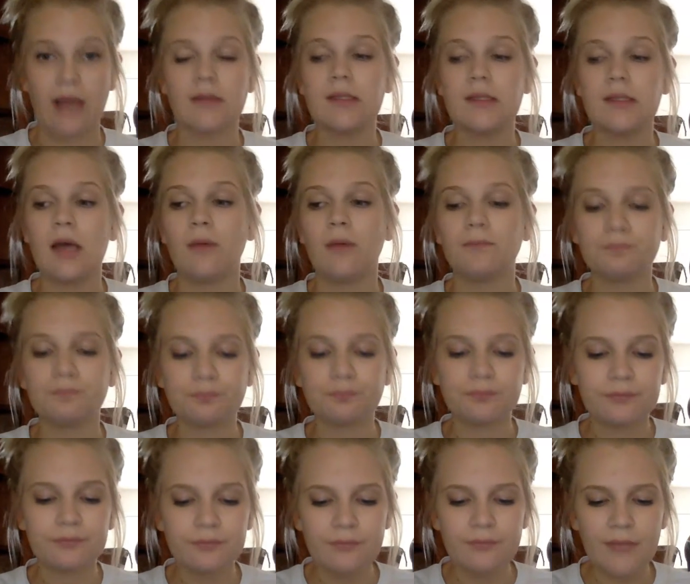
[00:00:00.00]
So
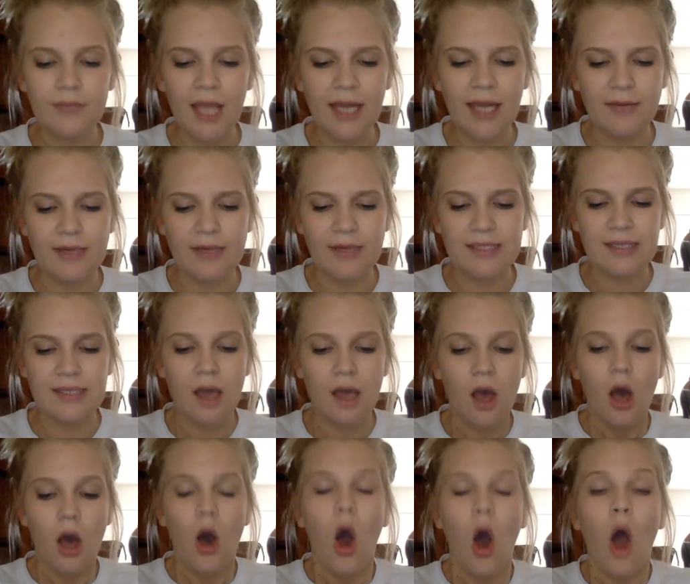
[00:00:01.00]
anyways,
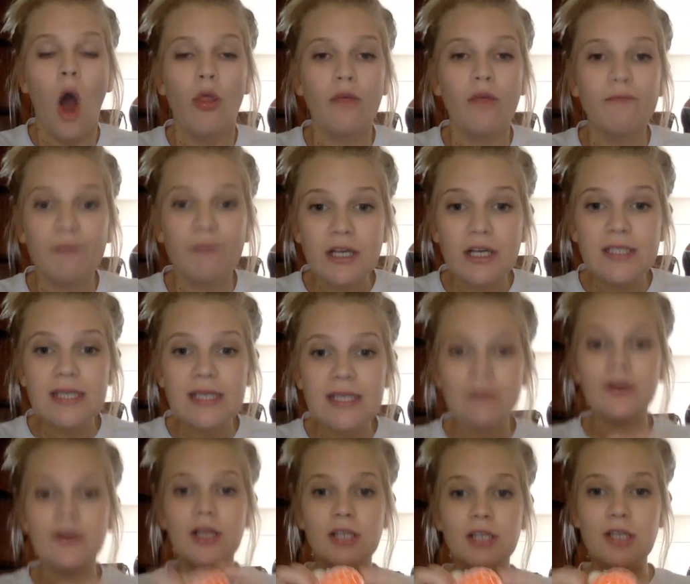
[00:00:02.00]
the first thing
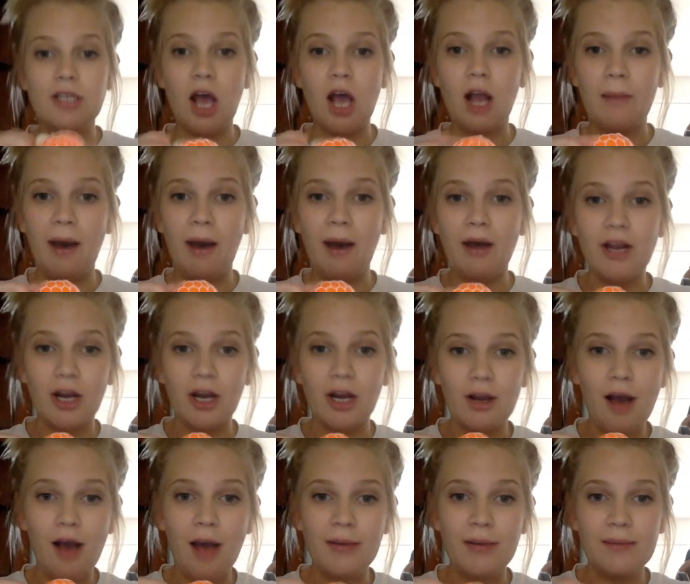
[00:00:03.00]
we're going to talk about in our
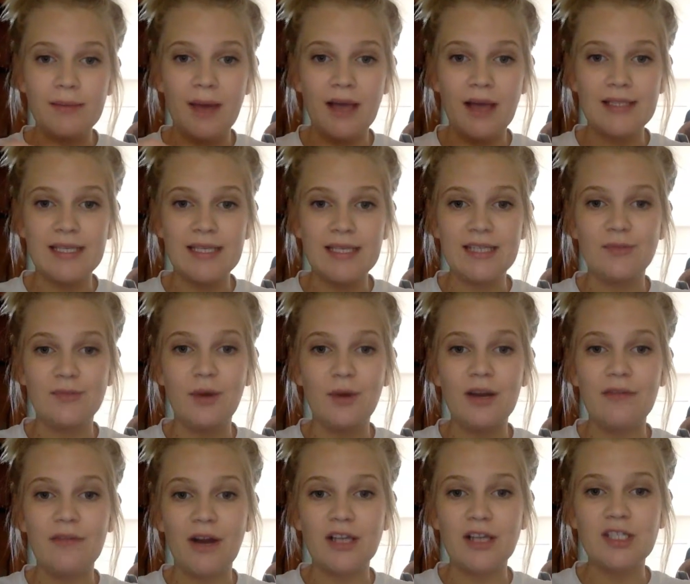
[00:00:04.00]
calming box is one
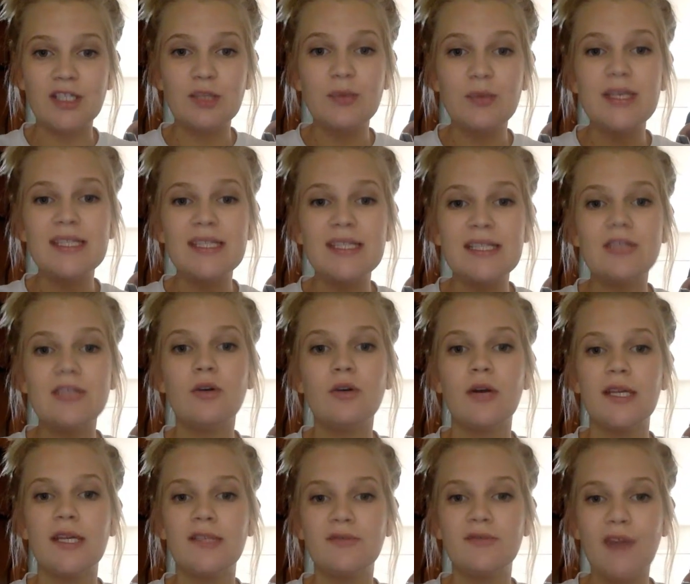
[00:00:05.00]
of our squeezy
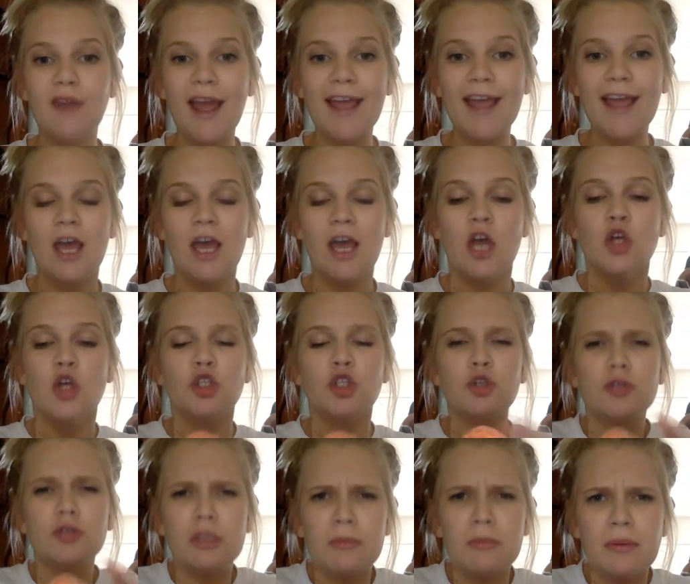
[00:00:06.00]
toys, right? So
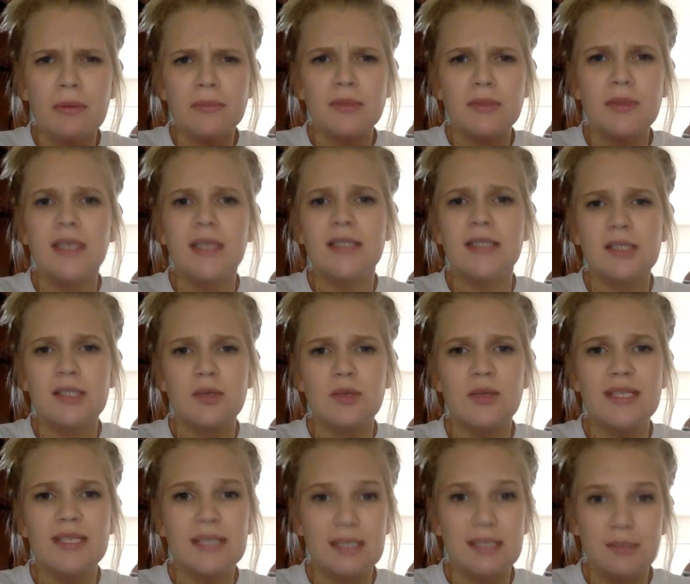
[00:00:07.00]
sometimes we can
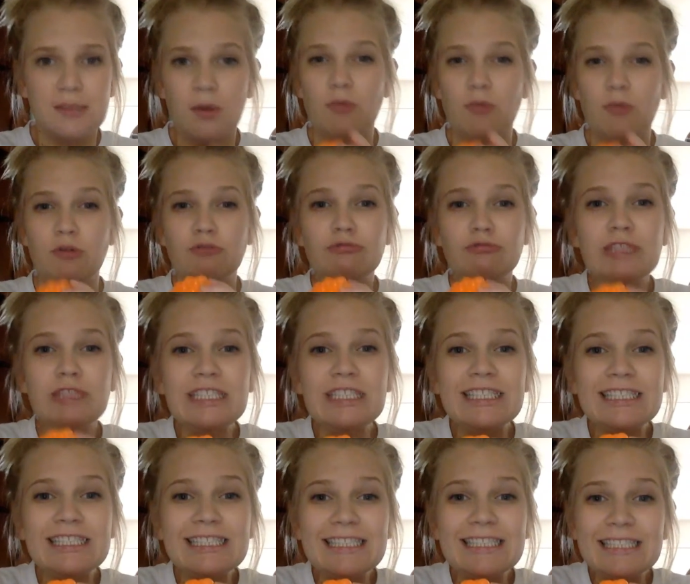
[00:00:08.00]
squeeze this when we're
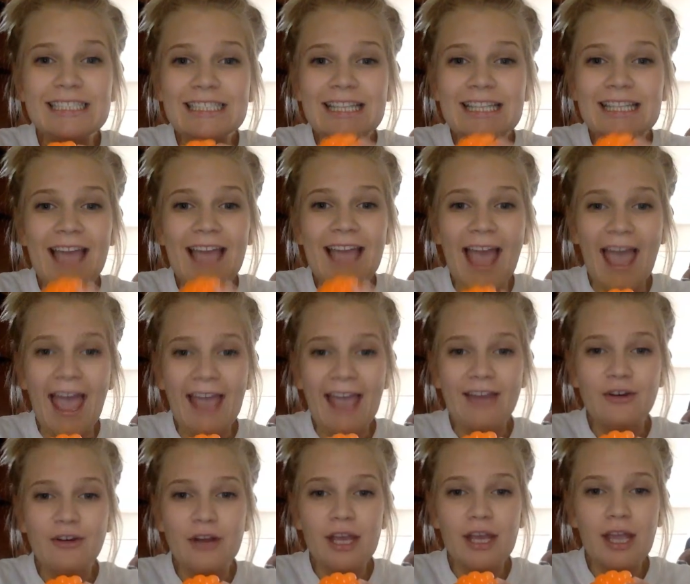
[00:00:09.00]
really
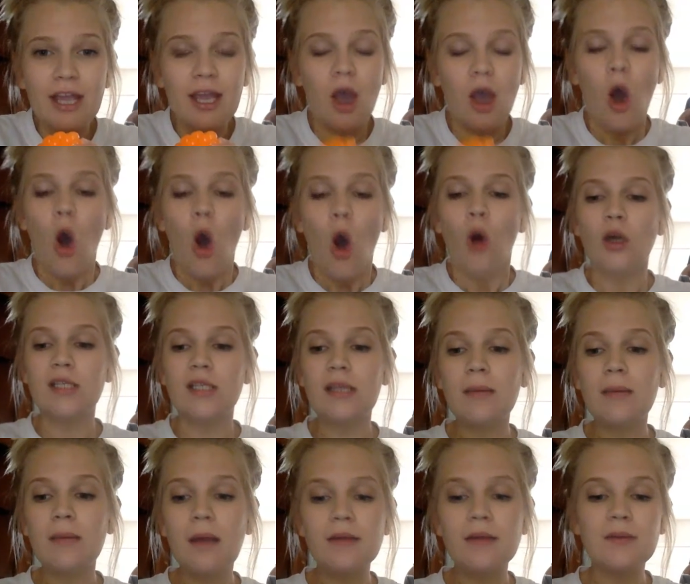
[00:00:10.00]
angry, or
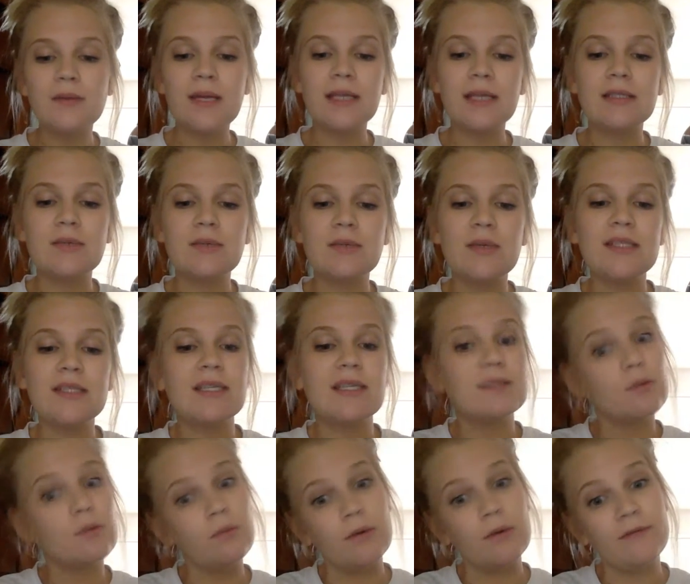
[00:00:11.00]
sometimes we can squeeze this
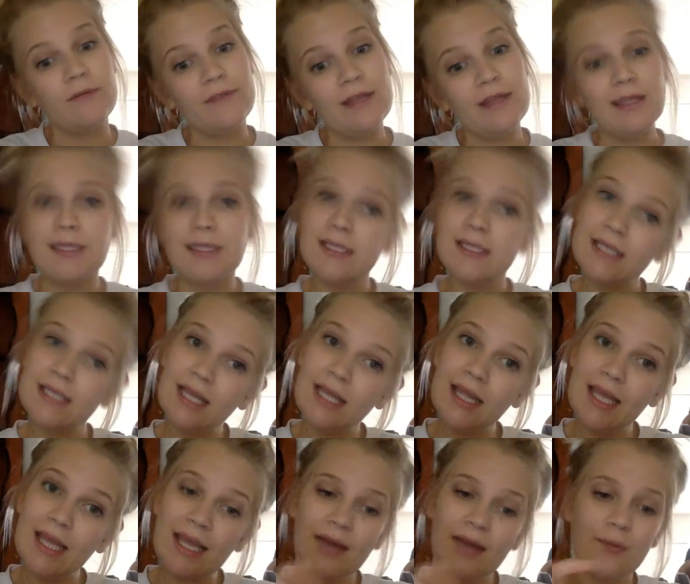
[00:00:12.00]
when we're feeling
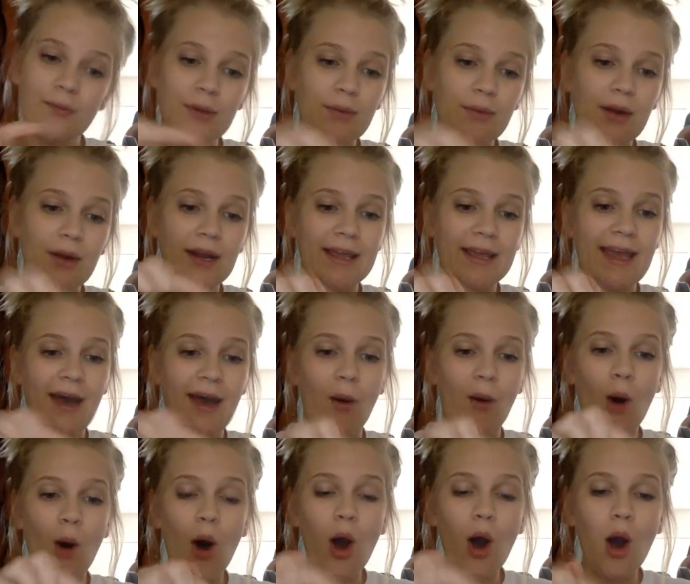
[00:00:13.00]
silly and we want to count
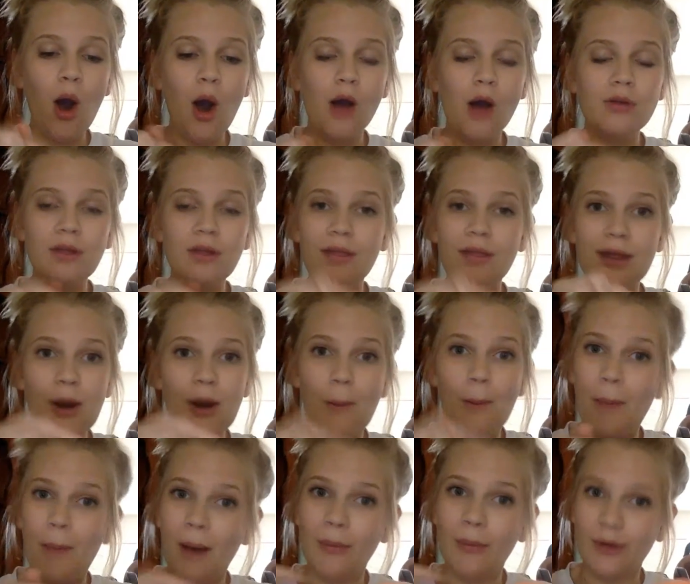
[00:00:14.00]
all the little
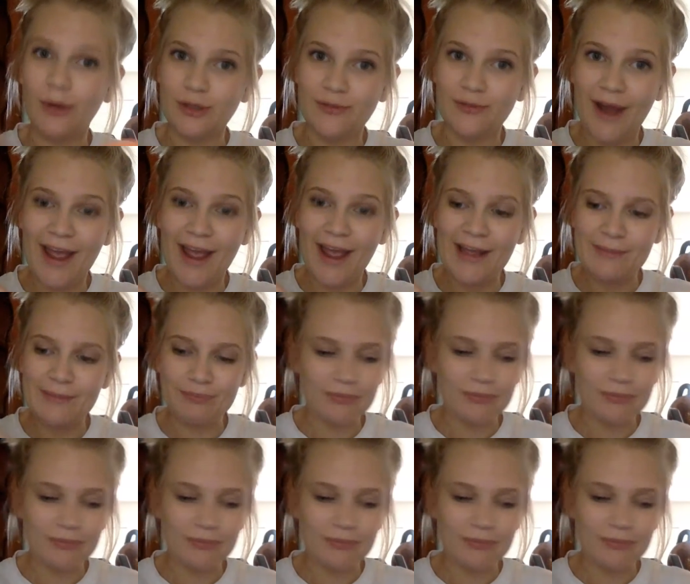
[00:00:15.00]
bubbles, right?